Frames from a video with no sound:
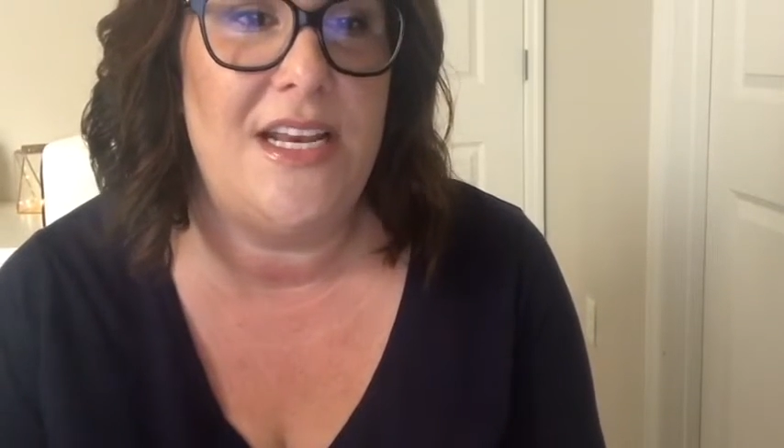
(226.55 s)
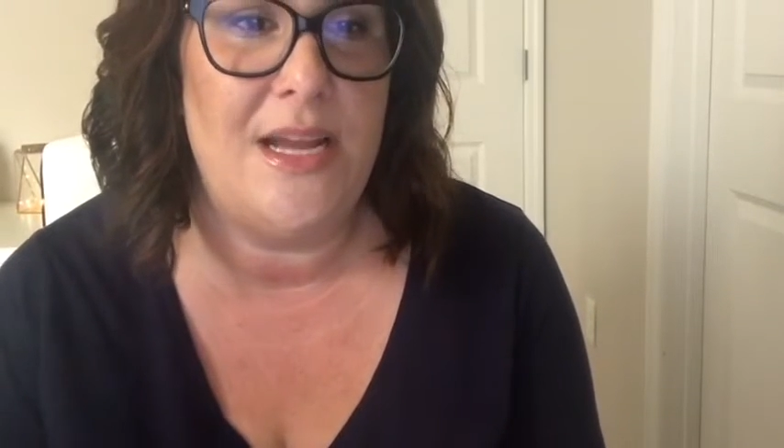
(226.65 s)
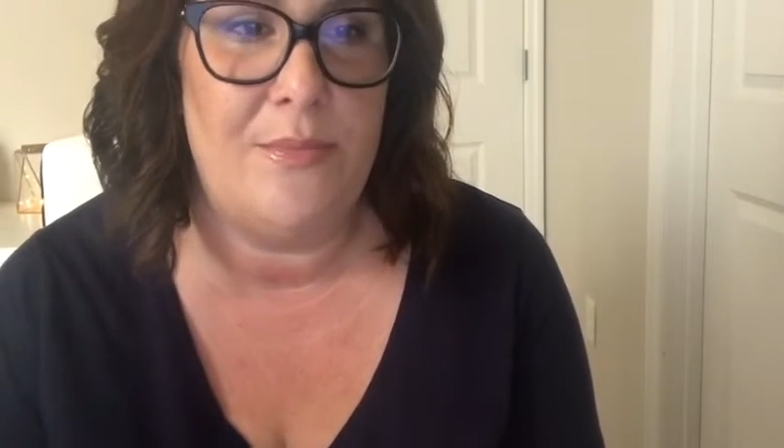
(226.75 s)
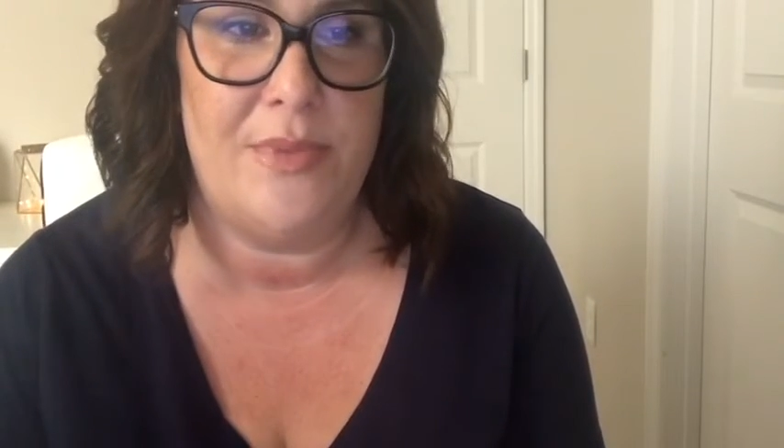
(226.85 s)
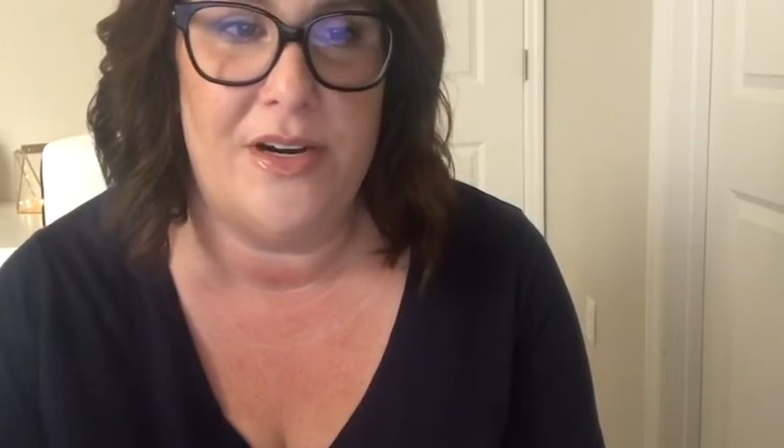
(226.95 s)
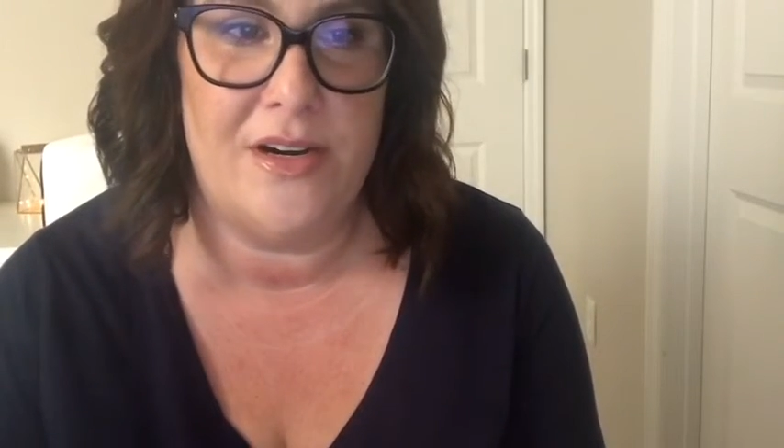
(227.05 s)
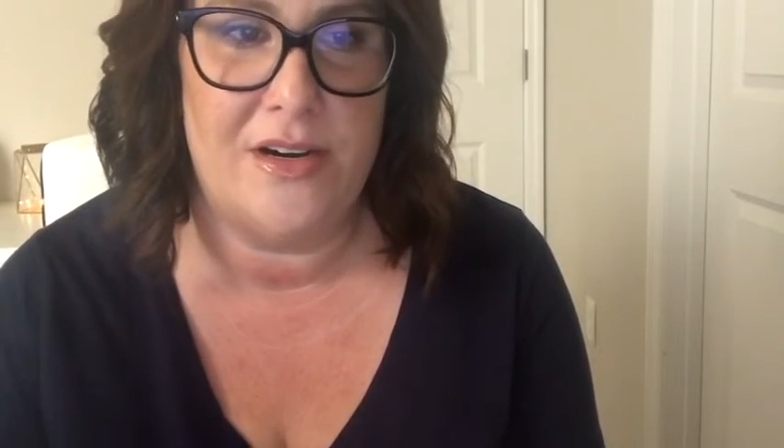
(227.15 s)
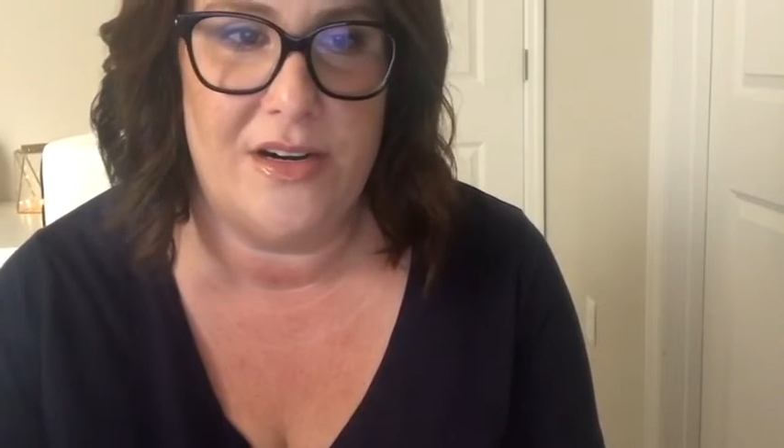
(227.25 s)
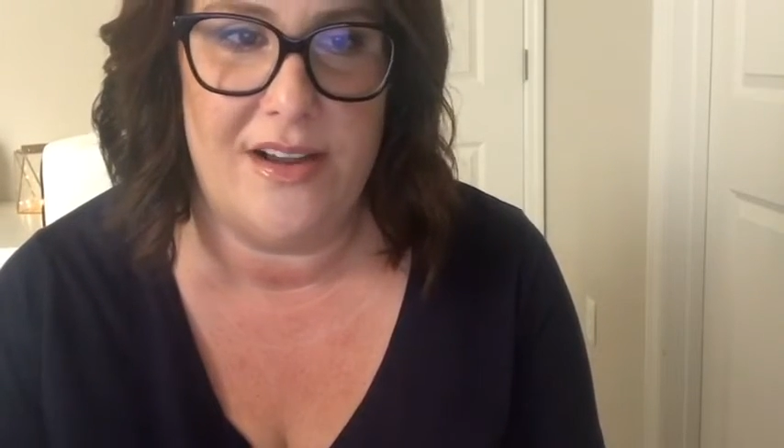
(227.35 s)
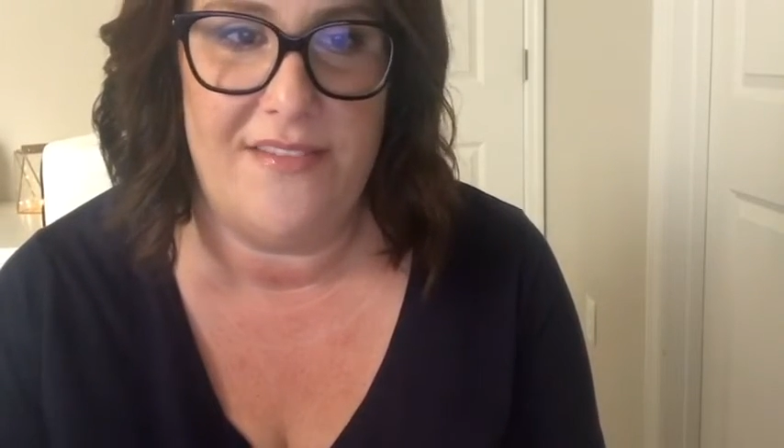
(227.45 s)

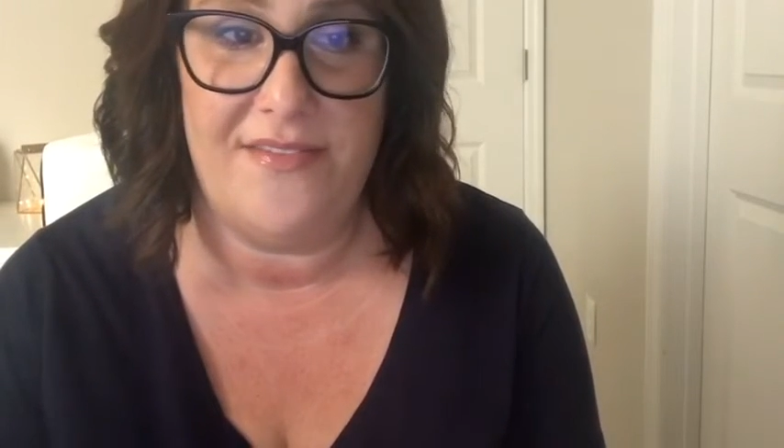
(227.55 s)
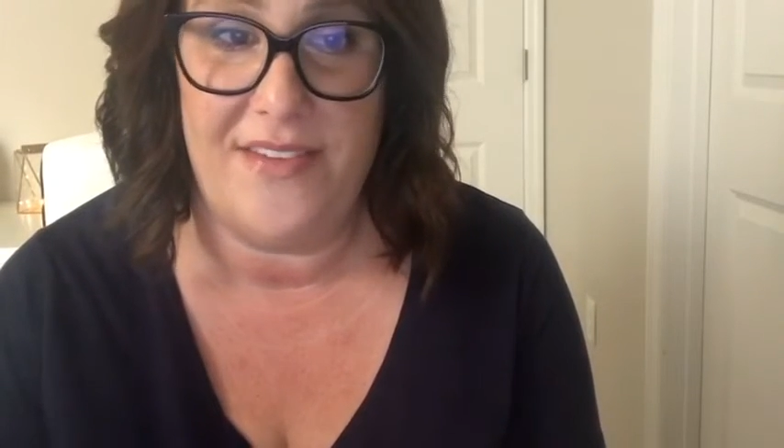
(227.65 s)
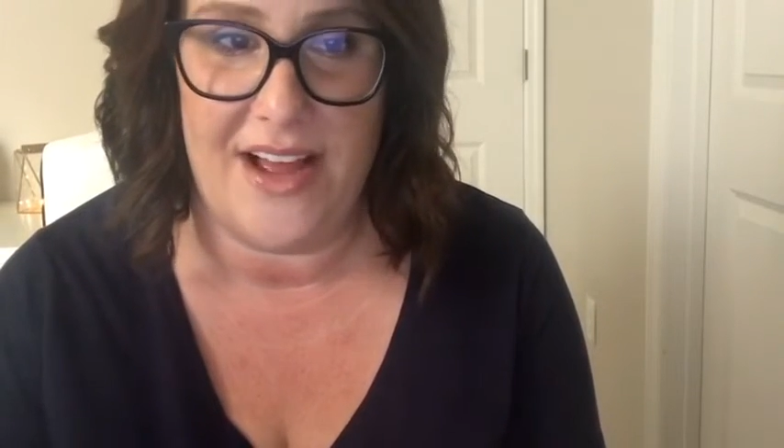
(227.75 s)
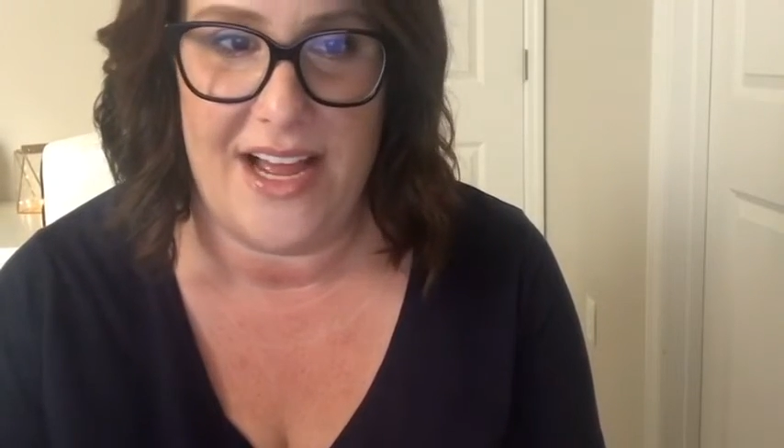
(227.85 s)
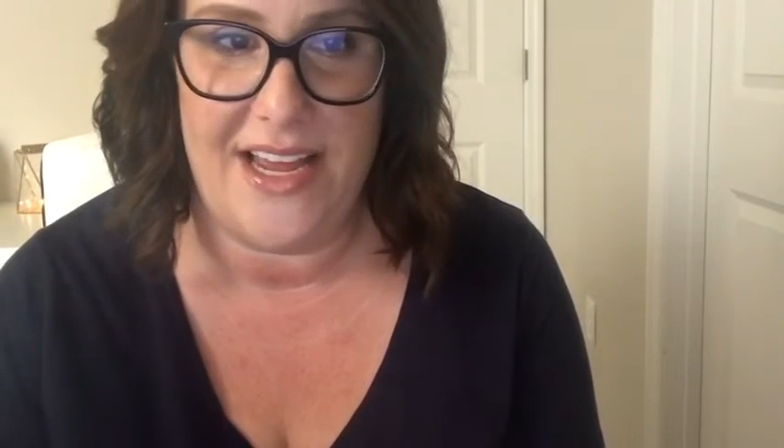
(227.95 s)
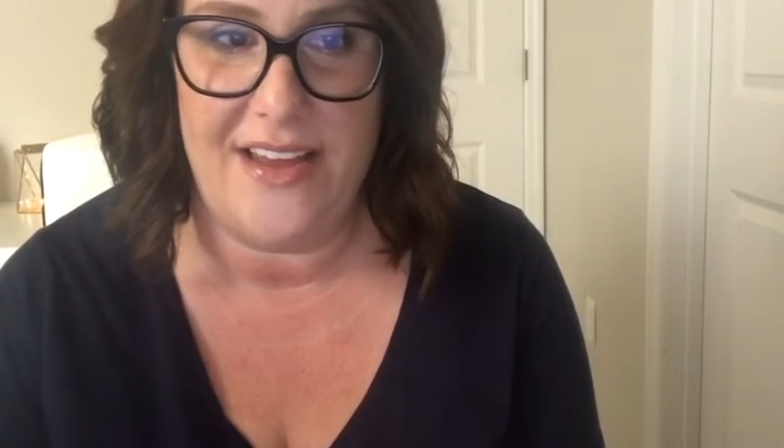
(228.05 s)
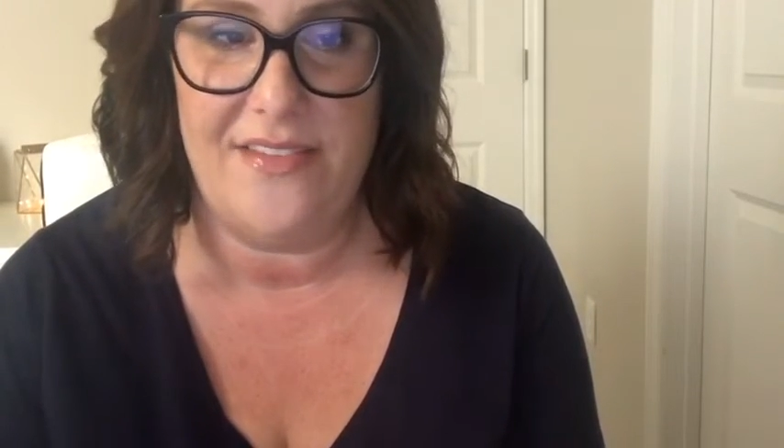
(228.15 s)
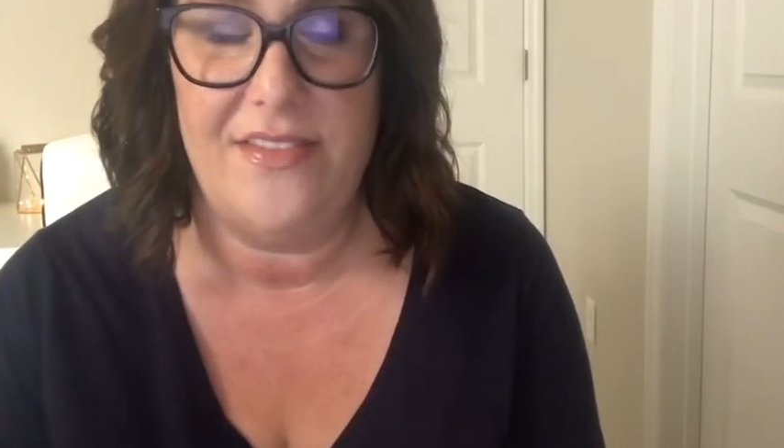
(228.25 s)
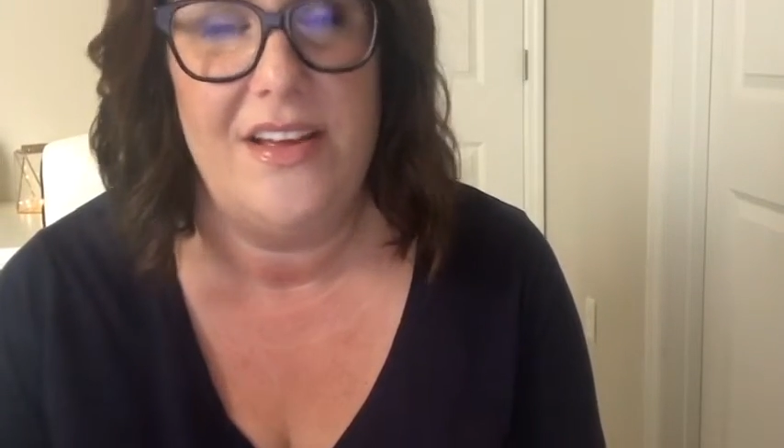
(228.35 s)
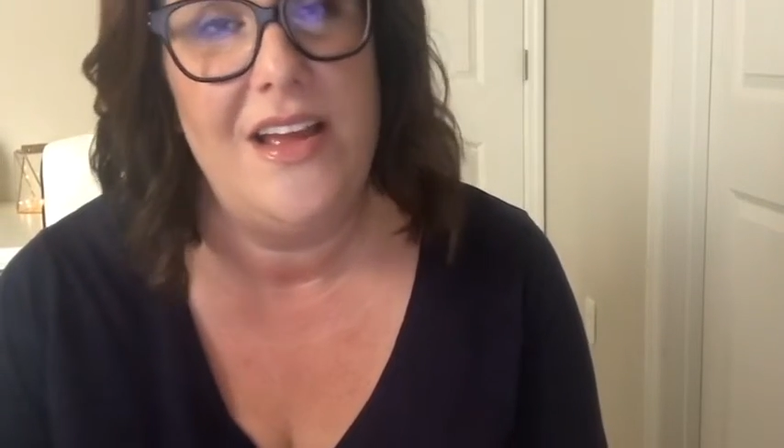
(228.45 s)
number 5,